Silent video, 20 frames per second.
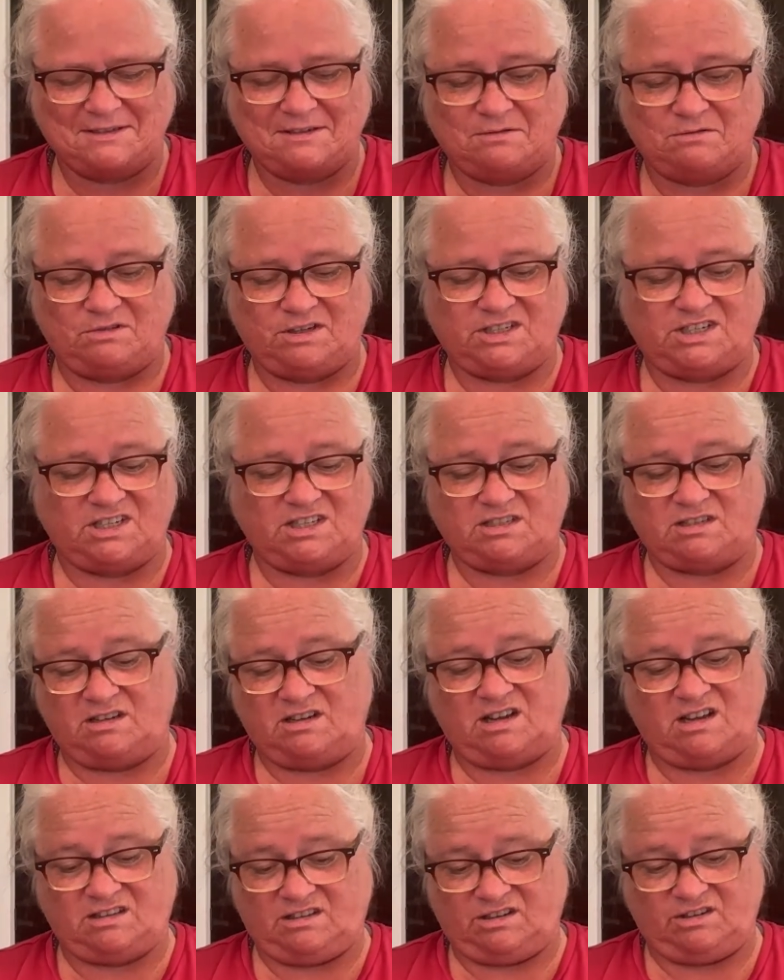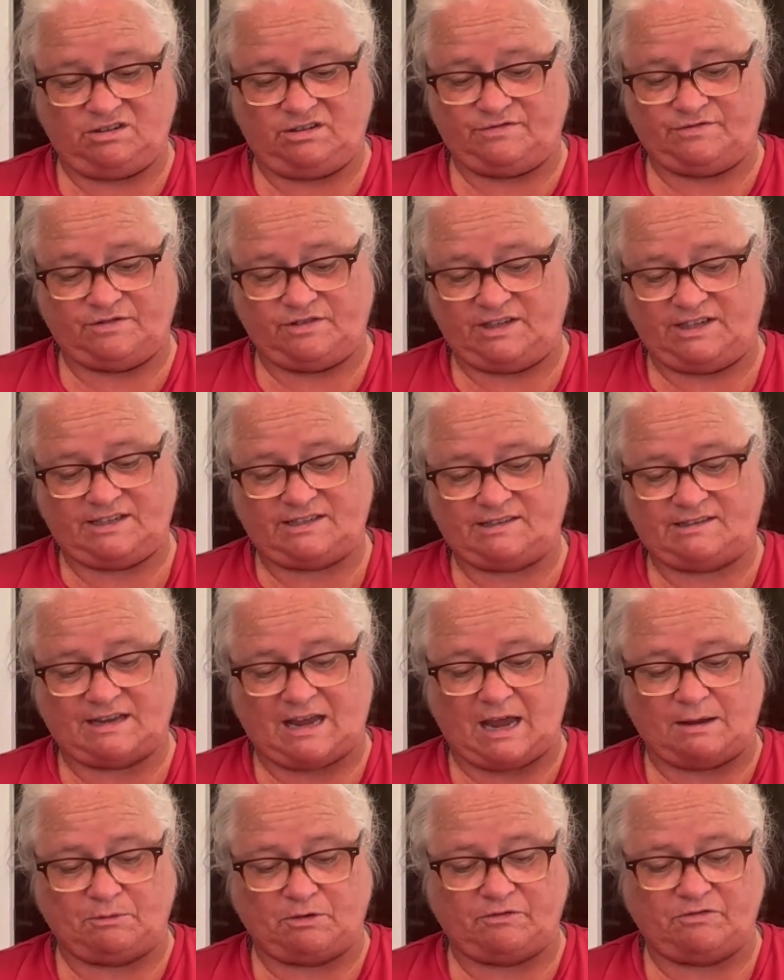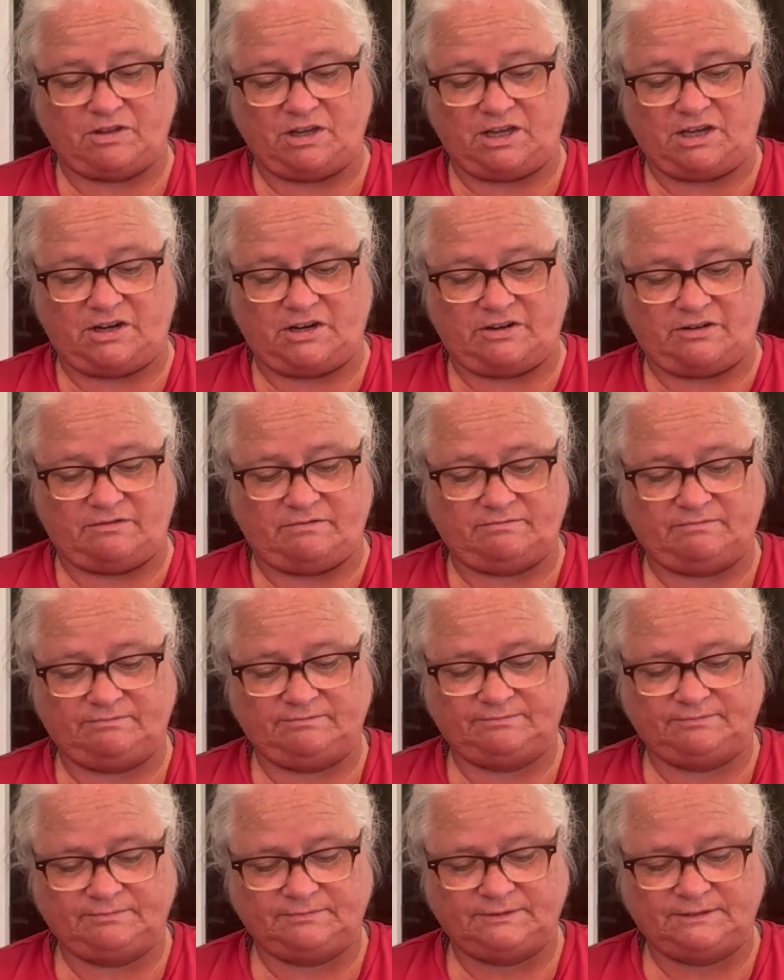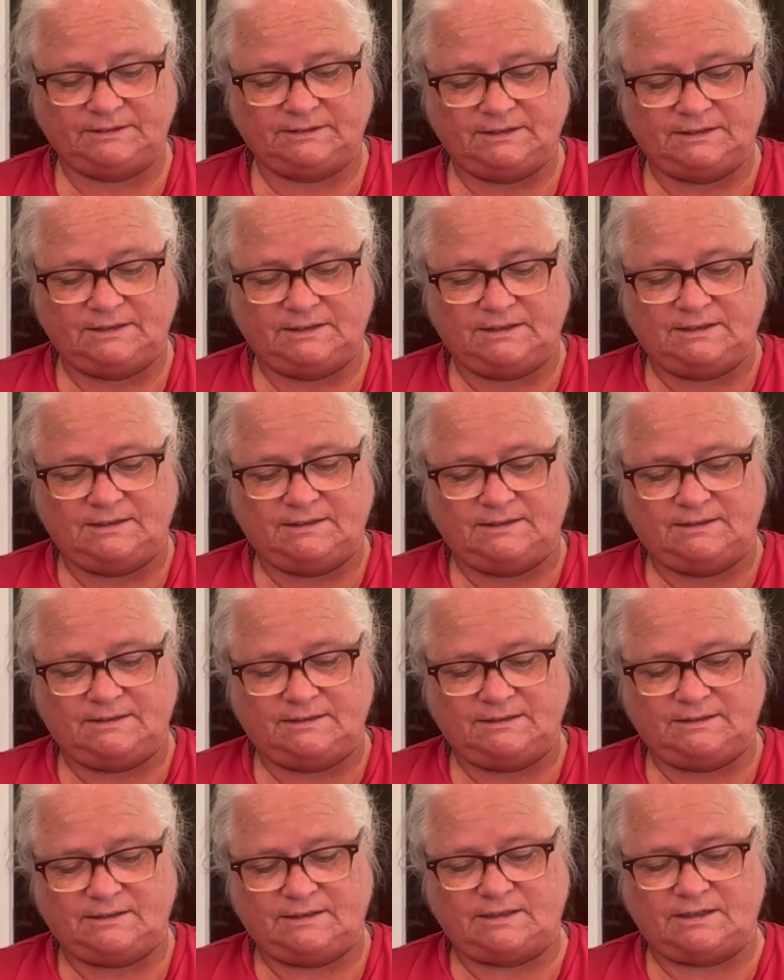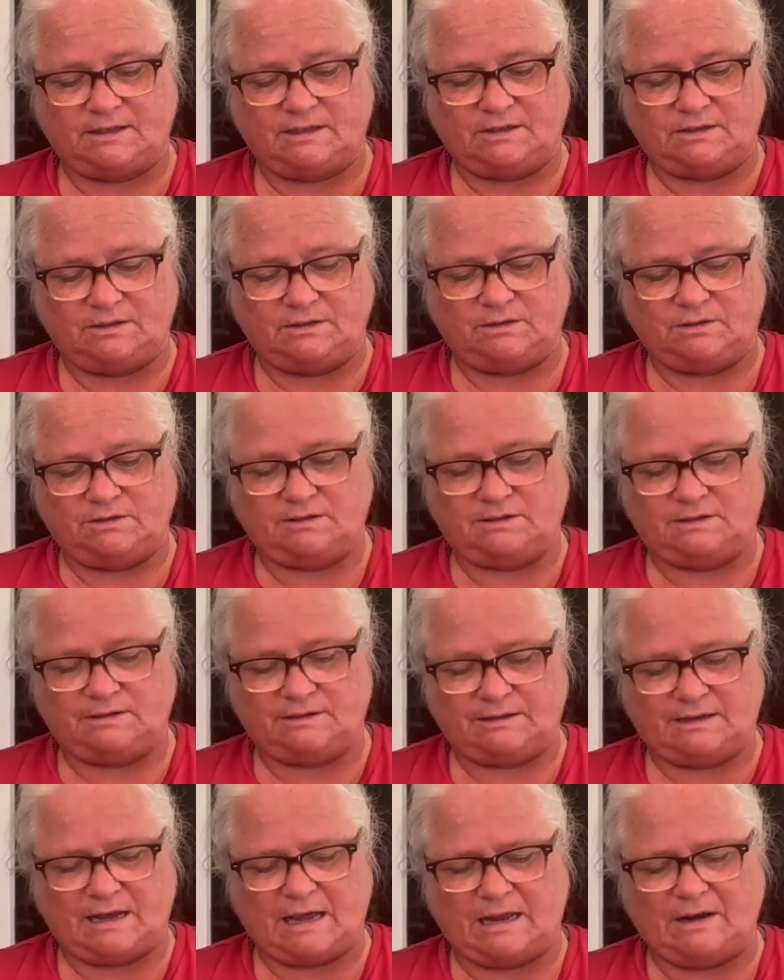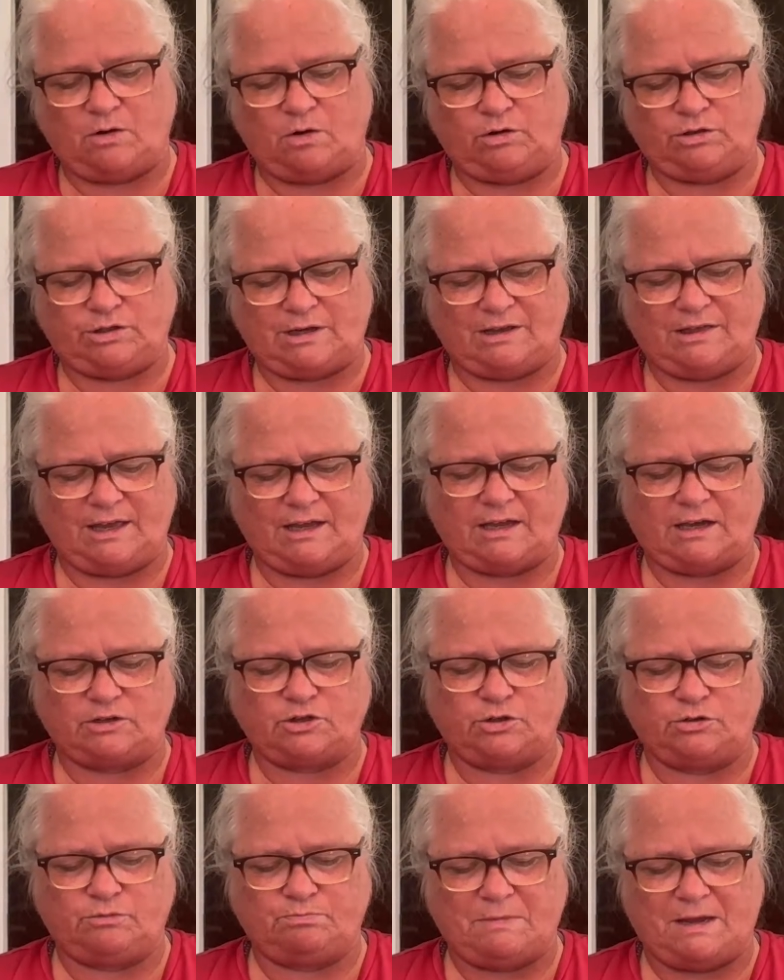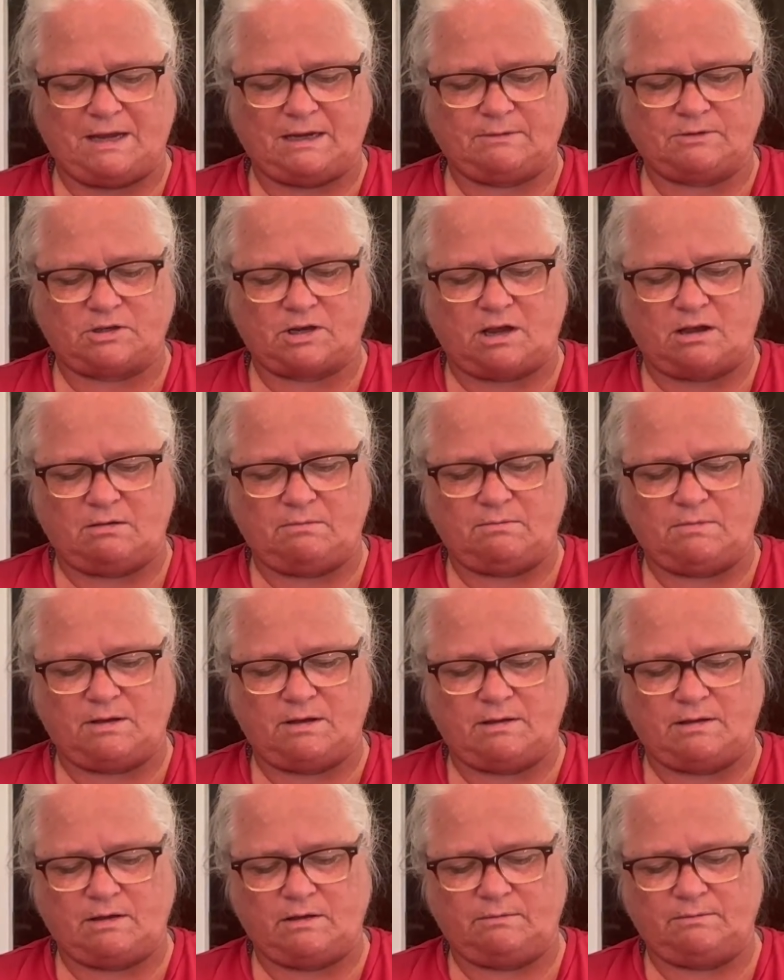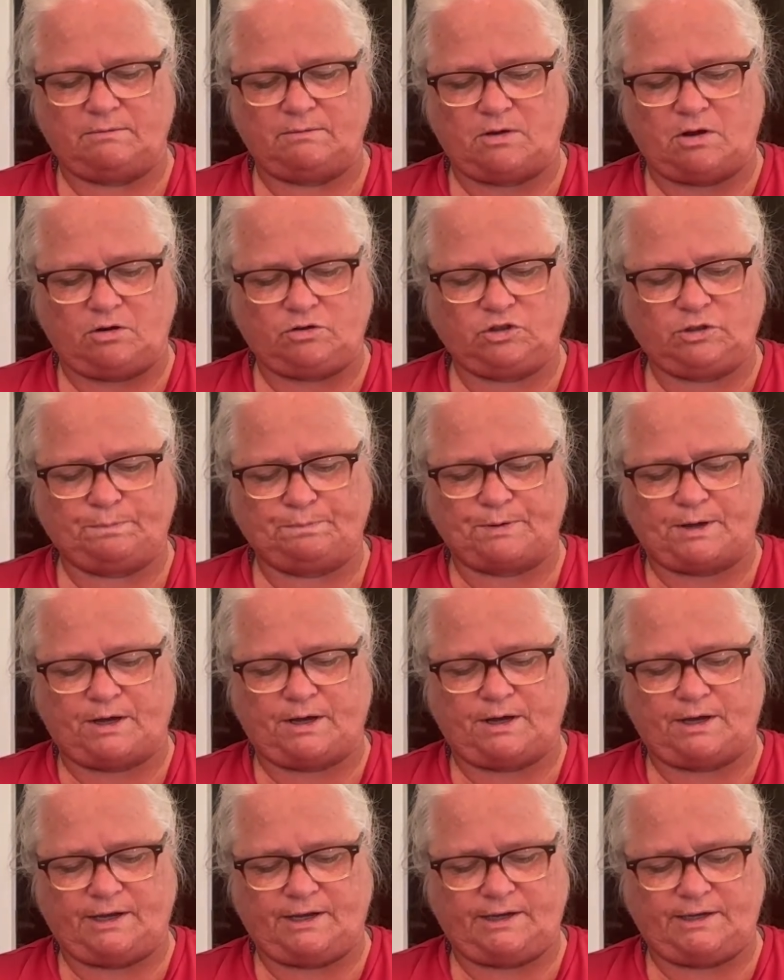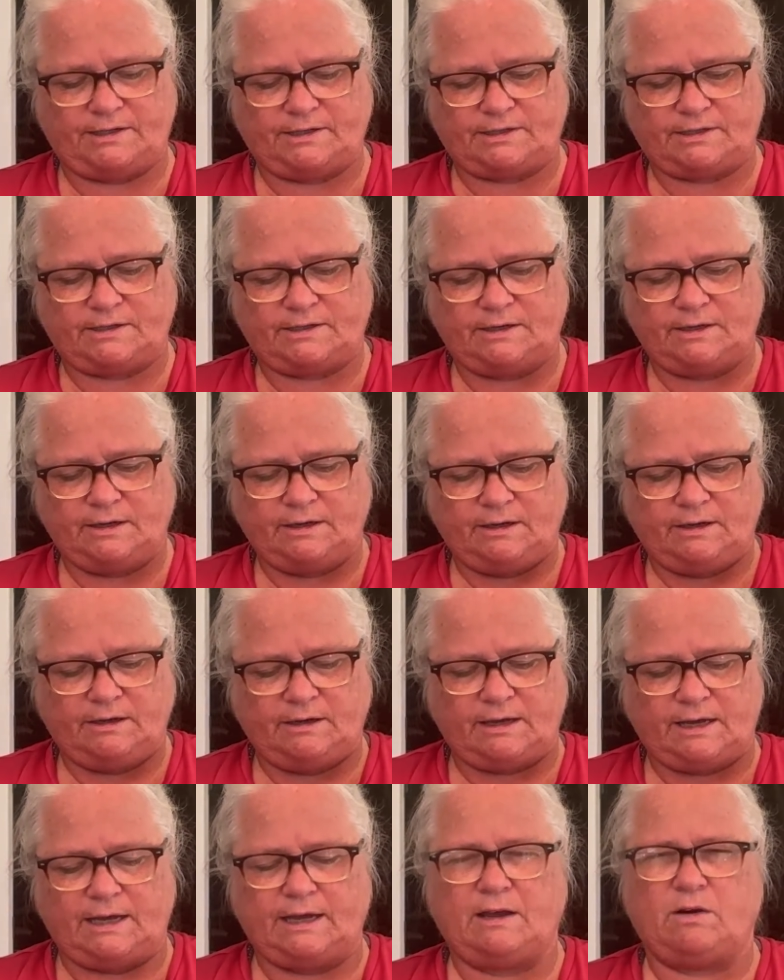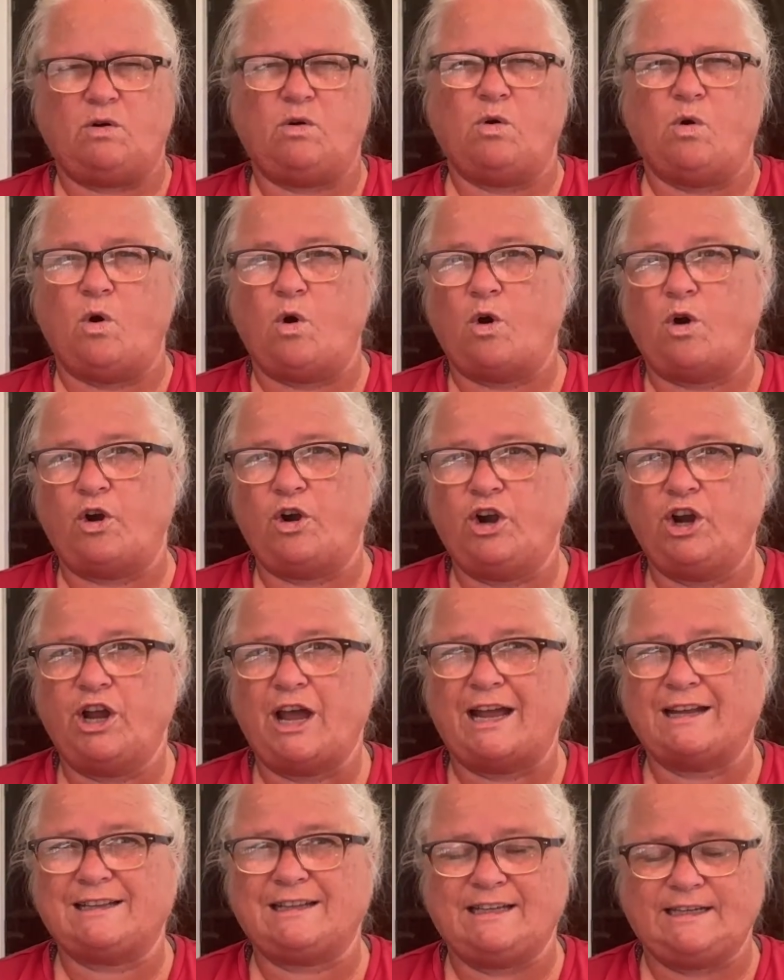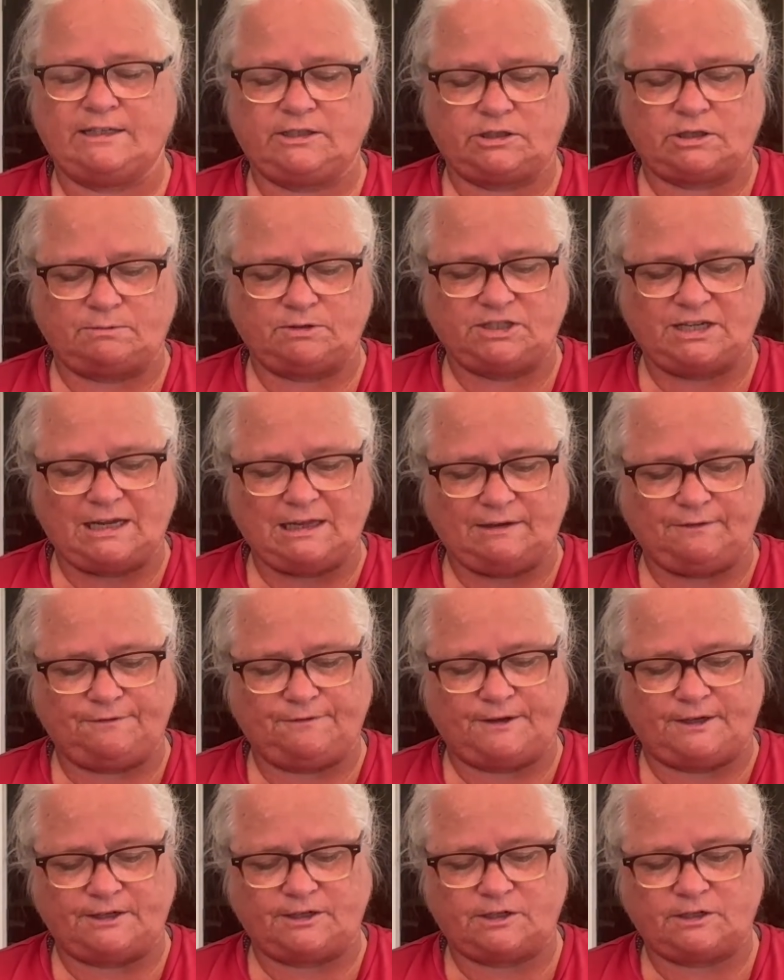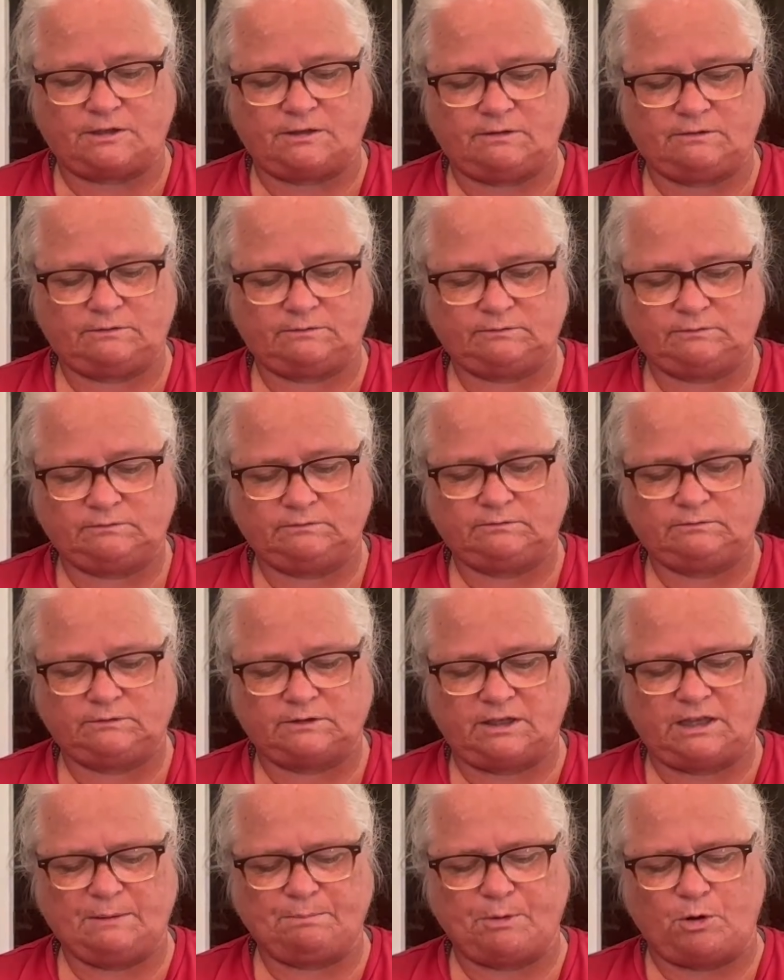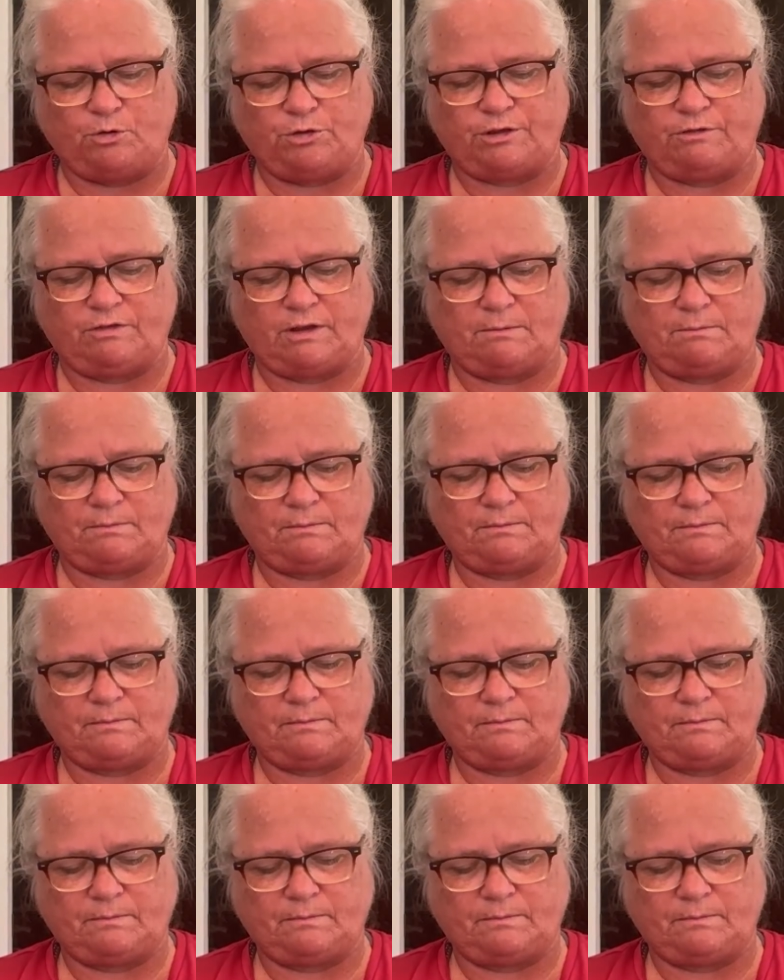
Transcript: which is not good for this time of the year. So, and also I think I should make some octopi or at least some jellyfish. I think both of them,